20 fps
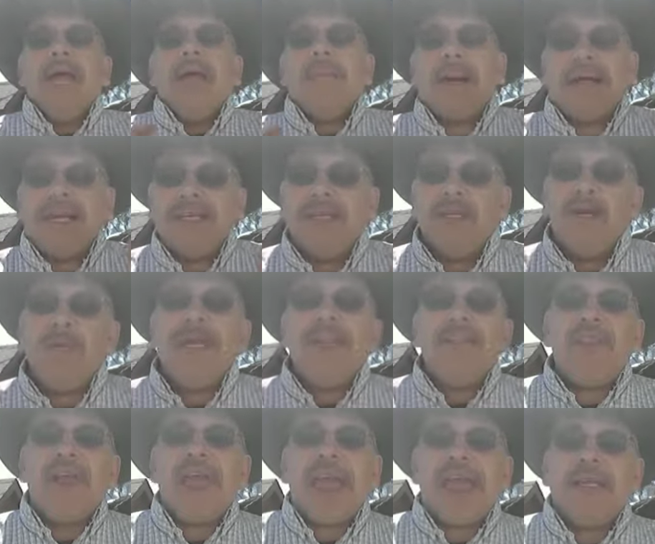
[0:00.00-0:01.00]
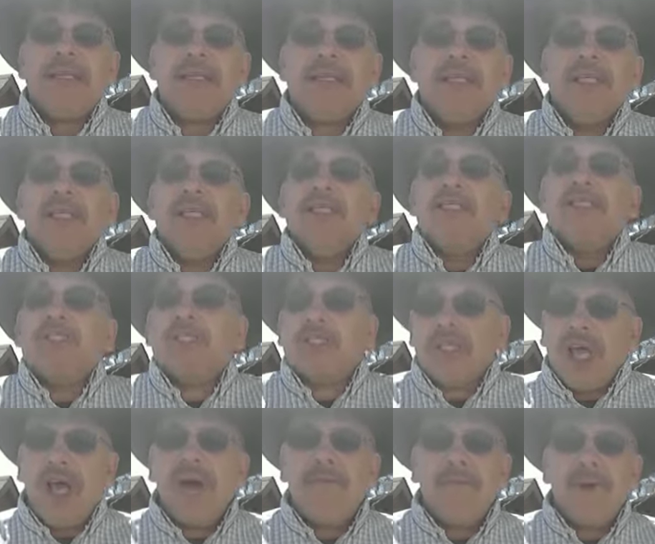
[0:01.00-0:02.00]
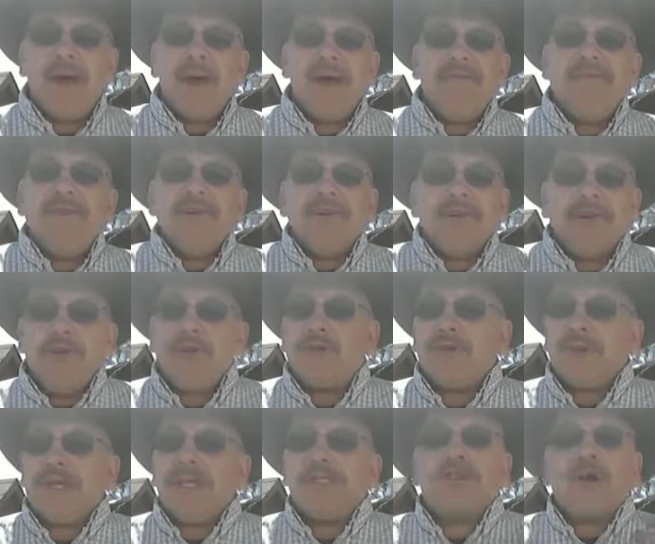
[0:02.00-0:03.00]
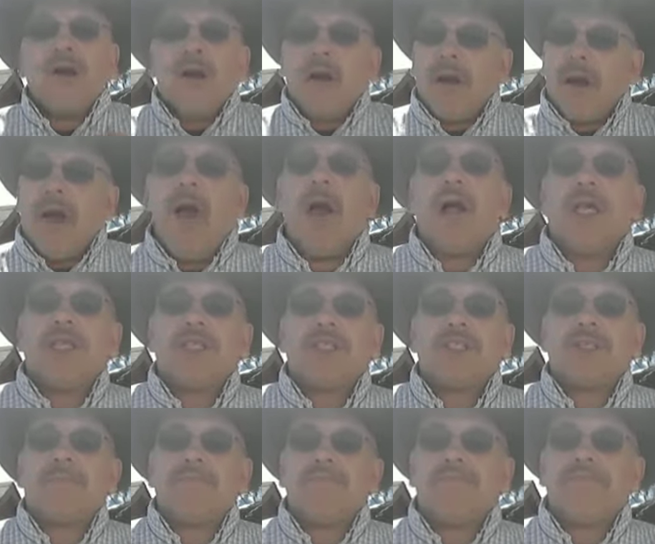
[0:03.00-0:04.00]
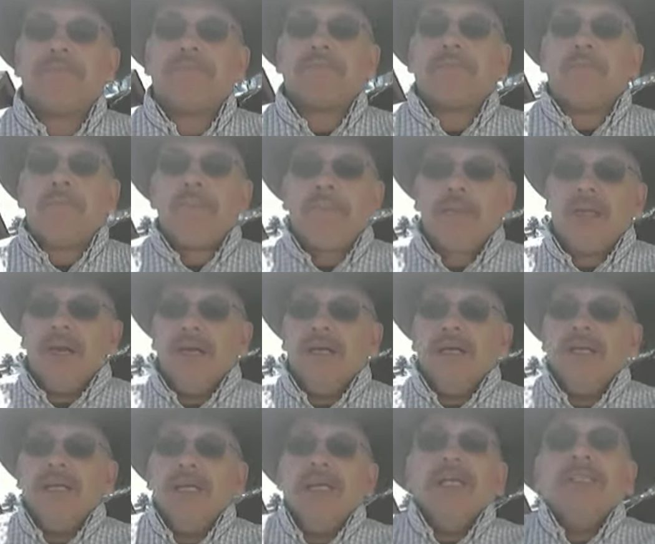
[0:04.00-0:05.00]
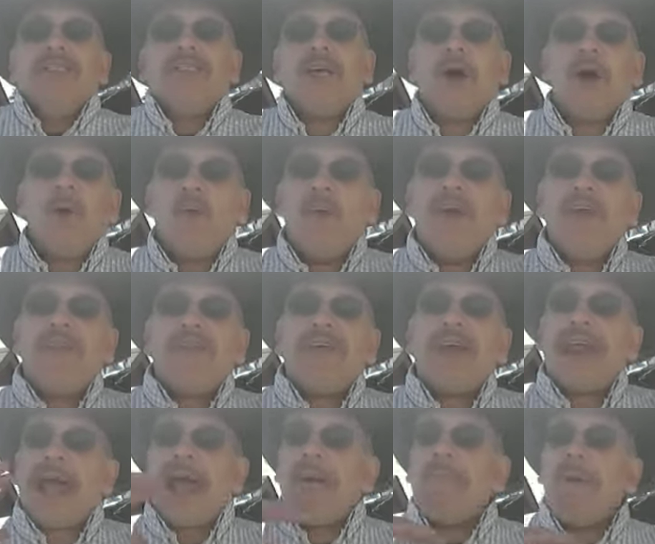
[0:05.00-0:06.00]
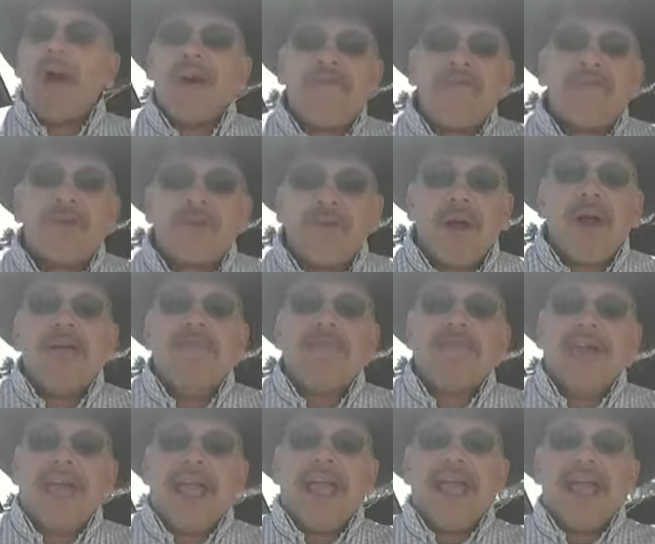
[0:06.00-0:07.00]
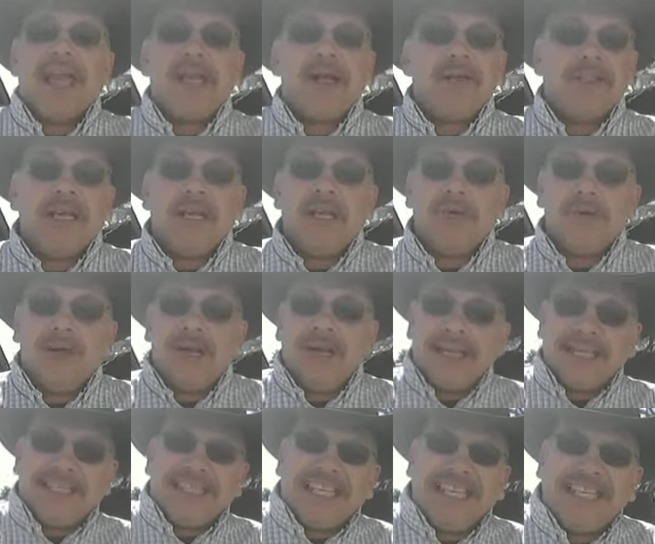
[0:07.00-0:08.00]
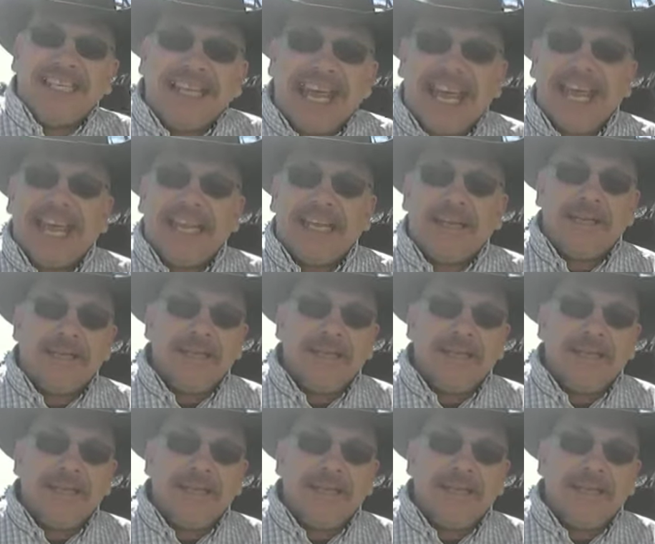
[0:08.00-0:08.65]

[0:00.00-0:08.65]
And by doing that, some of your nutrients are lost. So, with that, I'm off of Thrive, and I'll tell you what, and today,